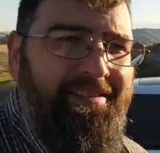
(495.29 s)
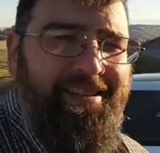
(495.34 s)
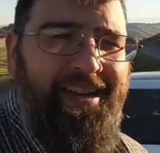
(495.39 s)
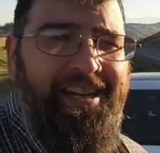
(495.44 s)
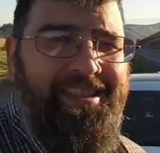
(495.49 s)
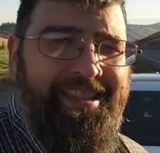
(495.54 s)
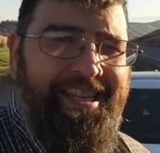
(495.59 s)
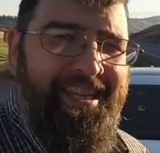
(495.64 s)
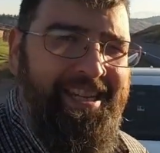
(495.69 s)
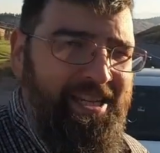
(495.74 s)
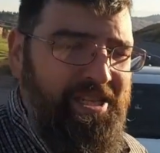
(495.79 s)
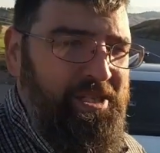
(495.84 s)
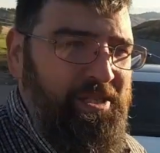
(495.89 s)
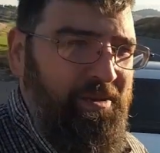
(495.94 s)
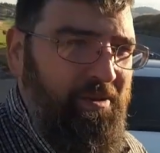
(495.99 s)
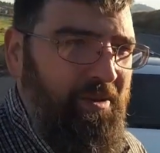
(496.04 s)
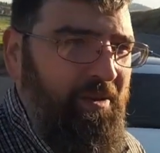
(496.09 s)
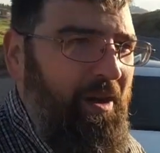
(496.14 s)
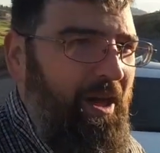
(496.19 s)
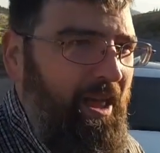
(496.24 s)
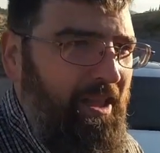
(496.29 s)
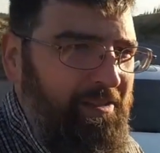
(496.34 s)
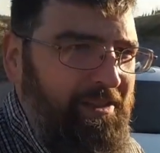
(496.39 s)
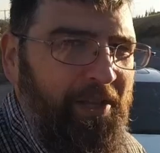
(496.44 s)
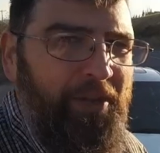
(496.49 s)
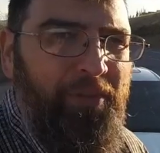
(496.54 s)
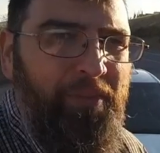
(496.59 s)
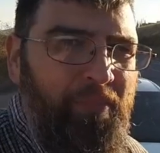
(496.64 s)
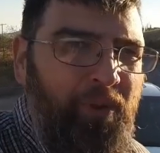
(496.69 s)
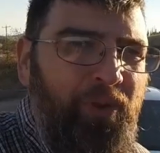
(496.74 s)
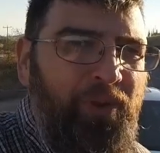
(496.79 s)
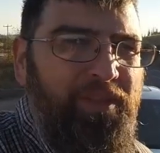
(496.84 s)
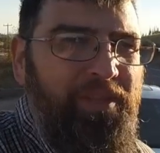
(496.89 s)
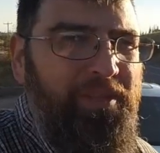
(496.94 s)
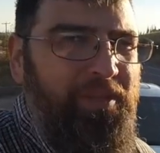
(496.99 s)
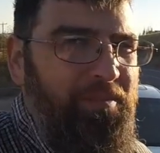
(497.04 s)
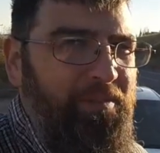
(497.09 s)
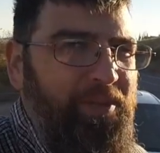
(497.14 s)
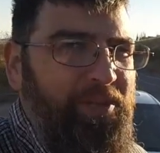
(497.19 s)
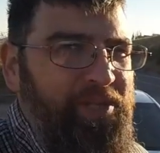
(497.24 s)
I think it's a little more
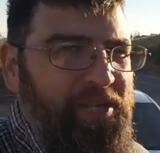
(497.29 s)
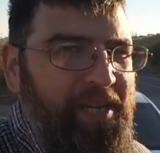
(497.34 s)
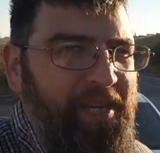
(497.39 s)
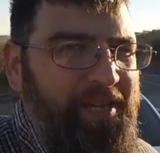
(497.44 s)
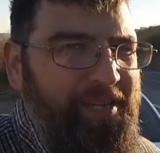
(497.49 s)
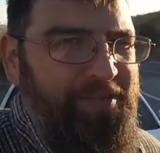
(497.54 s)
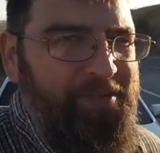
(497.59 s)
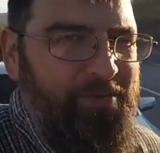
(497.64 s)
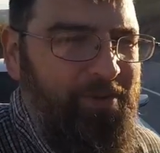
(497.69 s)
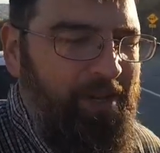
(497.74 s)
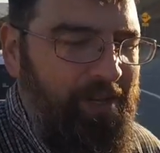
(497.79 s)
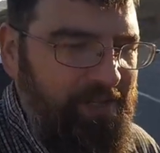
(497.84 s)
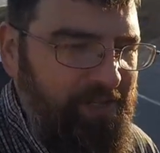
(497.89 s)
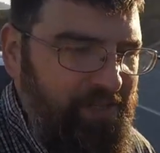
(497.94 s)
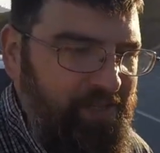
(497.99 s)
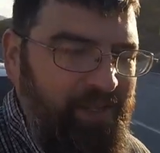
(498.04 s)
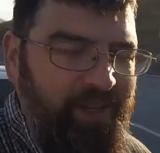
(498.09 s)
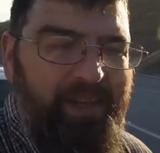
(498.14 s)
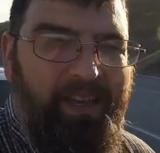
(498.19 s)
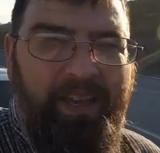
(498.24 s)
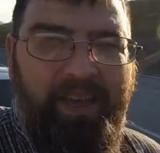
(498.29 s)
than the Mercedes was.